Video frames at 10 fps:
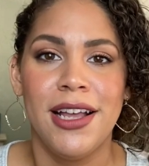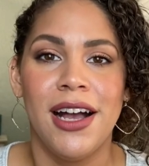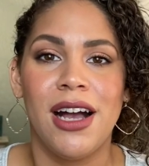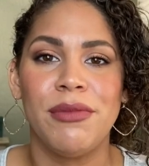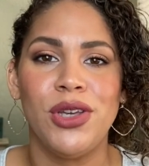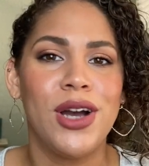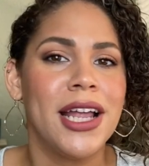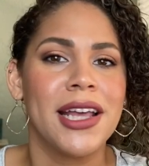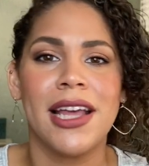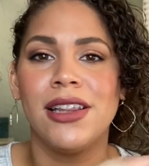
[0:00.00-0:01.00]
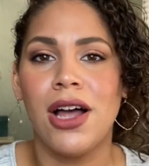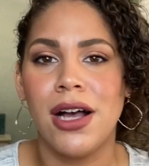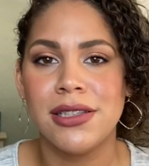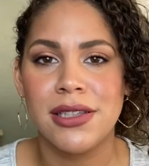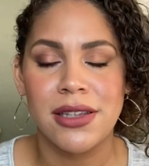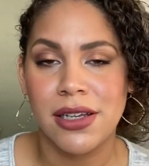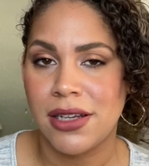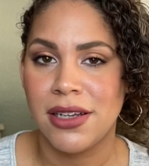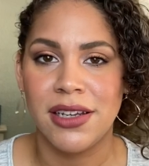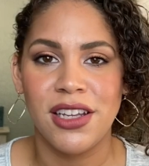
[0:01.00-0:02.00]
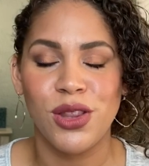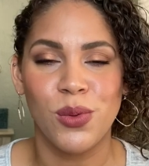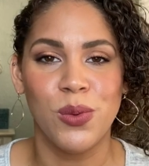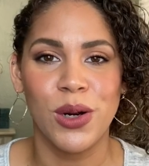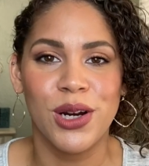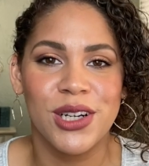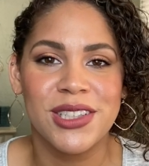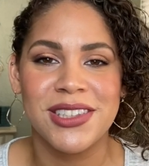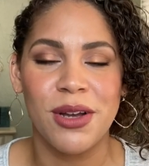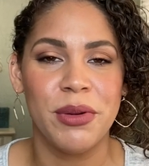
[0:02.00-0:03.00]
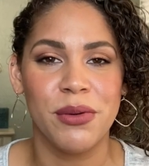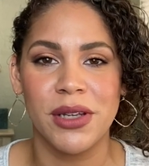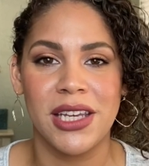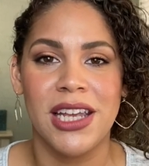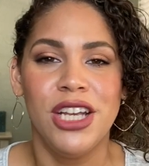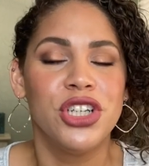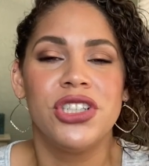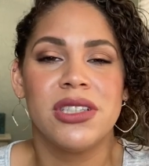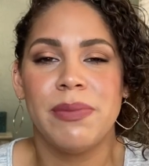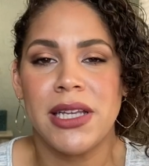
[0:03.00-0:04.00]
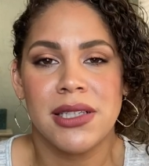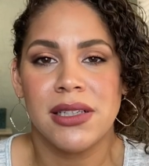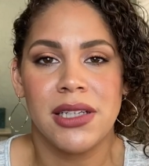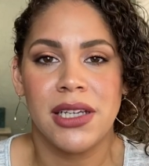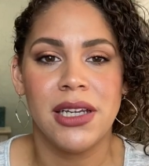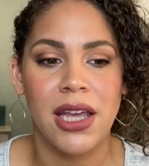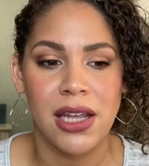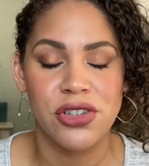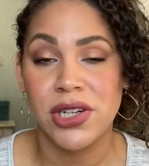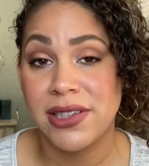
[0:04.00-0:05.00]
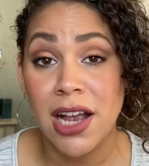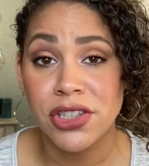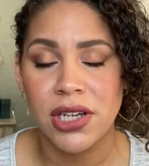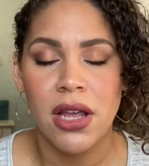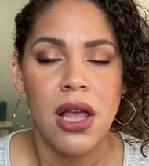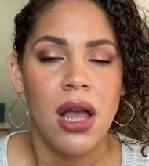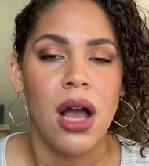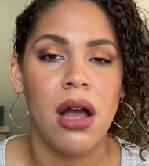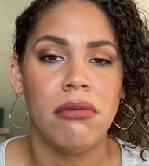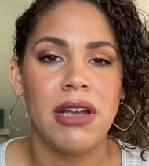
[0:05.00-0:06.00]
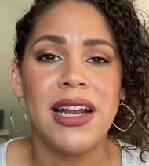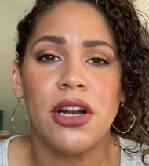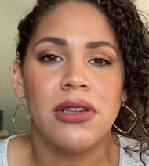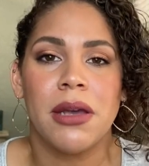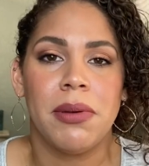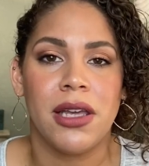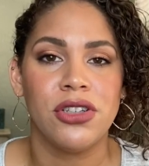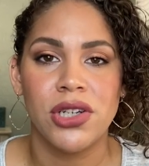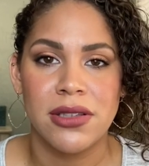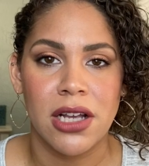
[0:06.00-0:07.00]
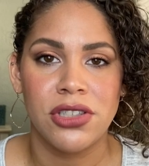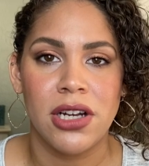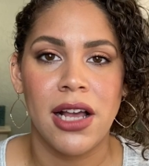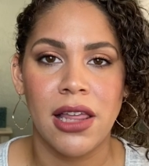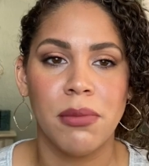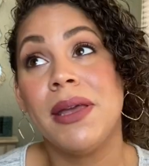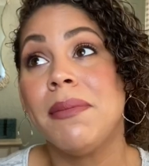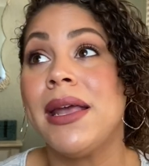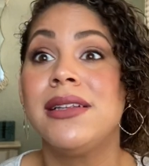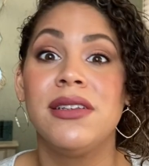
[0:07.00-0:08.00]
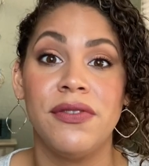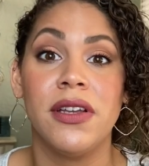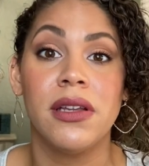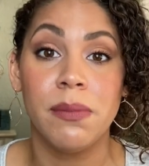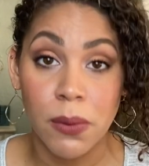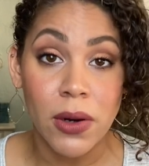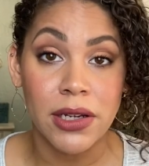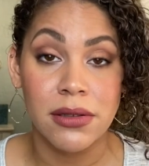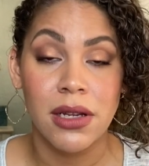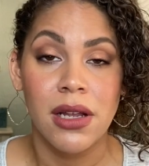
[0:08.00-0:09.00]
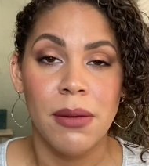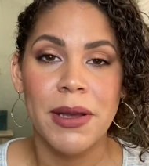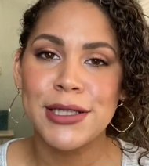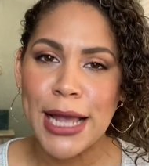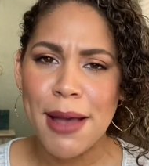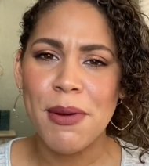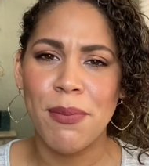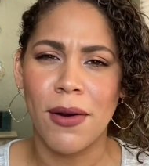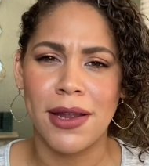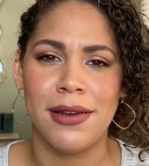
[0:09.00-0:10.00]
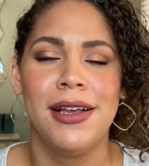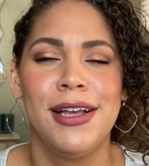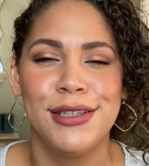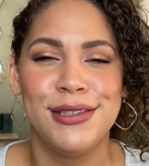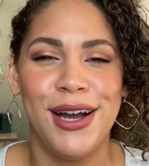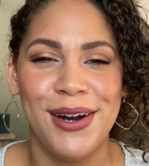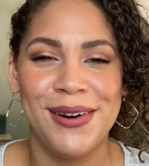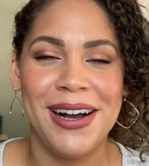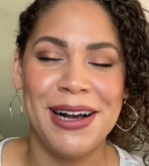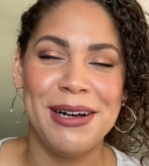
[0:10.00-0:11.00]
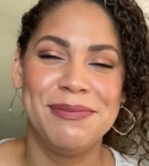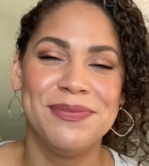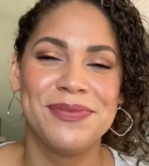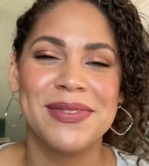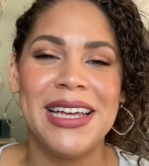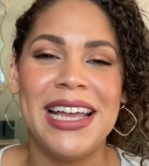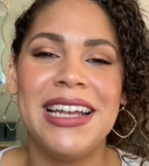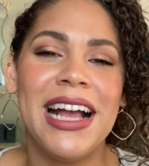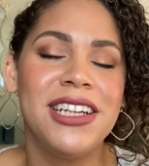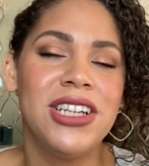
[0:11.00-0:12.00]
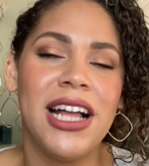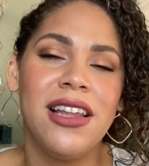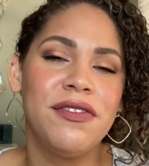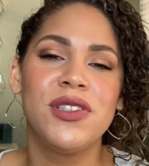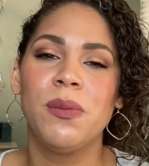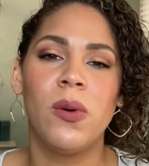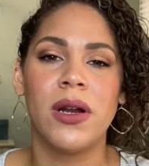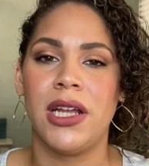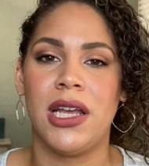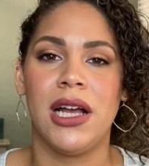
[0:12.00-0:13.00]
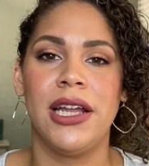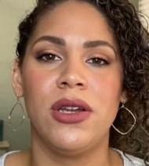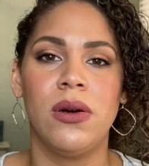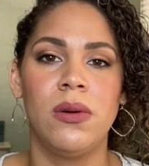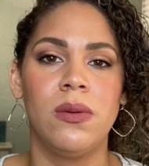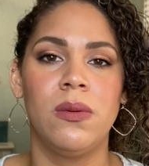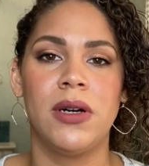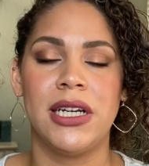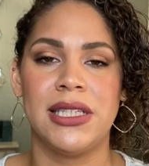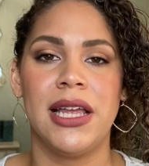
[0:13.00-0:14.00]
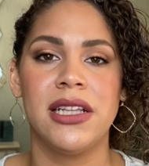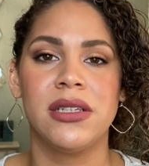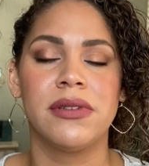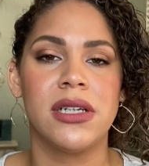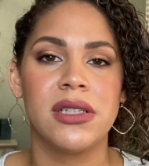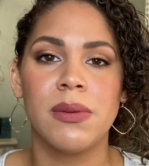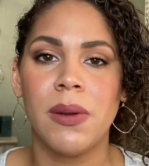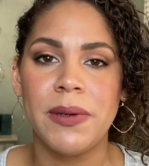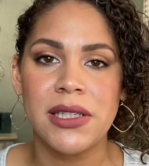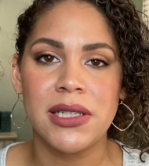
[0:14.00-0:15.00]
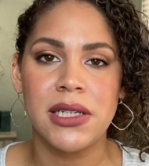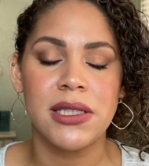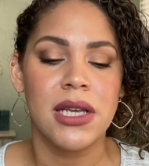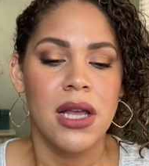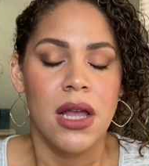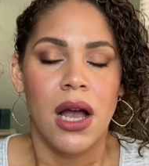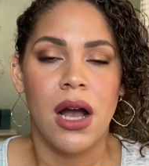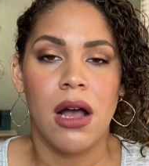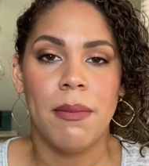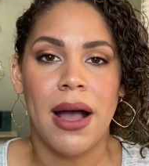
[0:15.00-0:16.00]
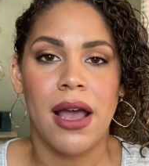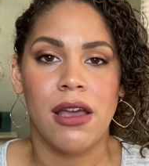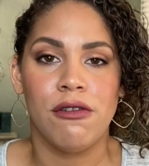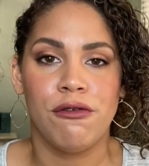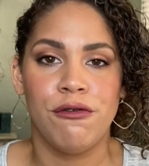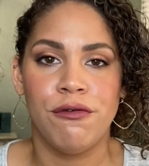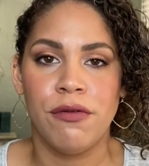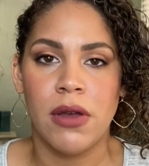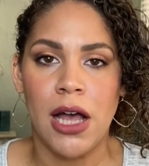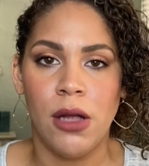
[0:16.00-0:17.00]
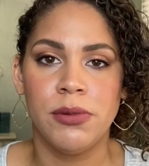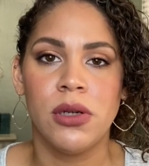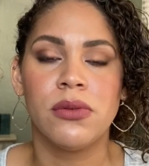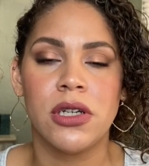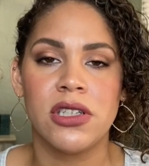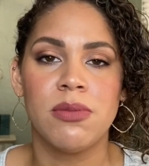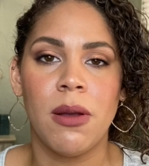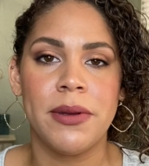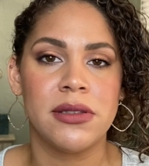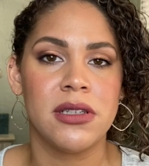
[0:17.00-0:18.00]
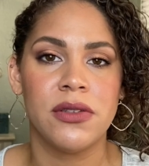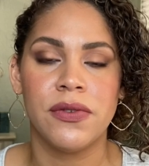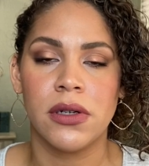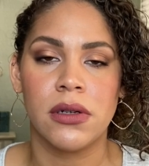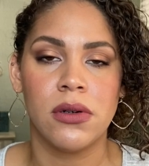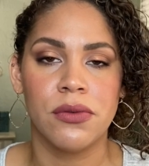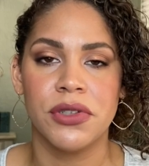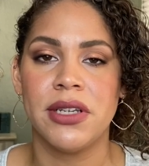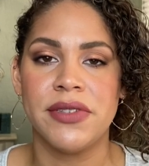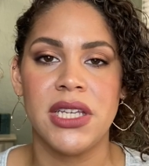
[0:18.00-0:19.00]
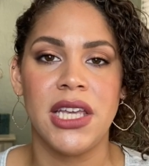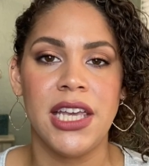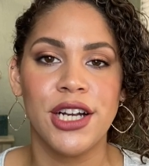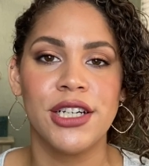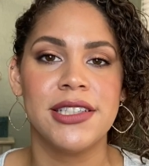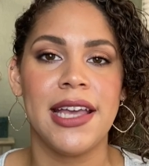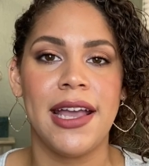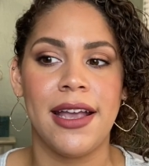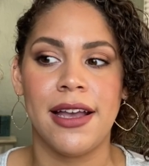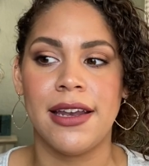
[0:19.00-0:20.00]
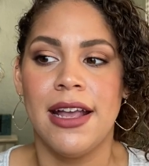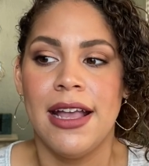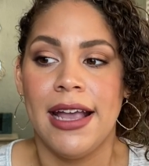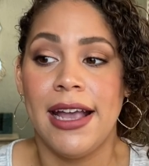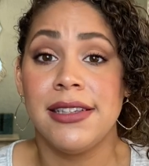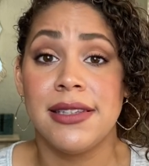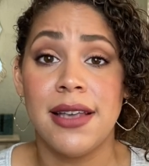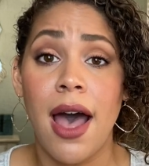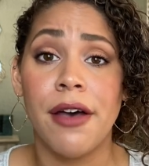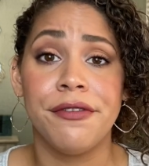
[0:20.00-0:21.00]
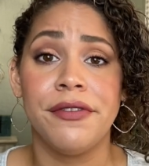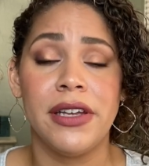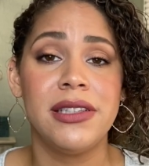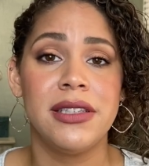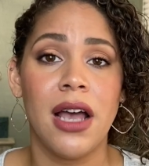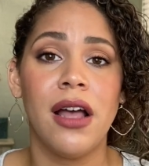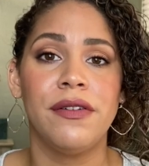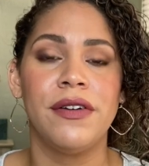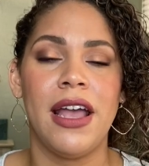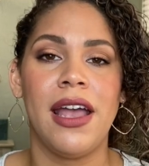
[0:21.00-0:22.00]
And you kind of get lost in the works. Nobody really, you're just basically a transaction. And I don't like being a transaction. I like being made to feel important because I am important. So, and I love supporting. I know what it's like to run a small business. I've helped run a small business for over 17 years, and it's tough. It's tough.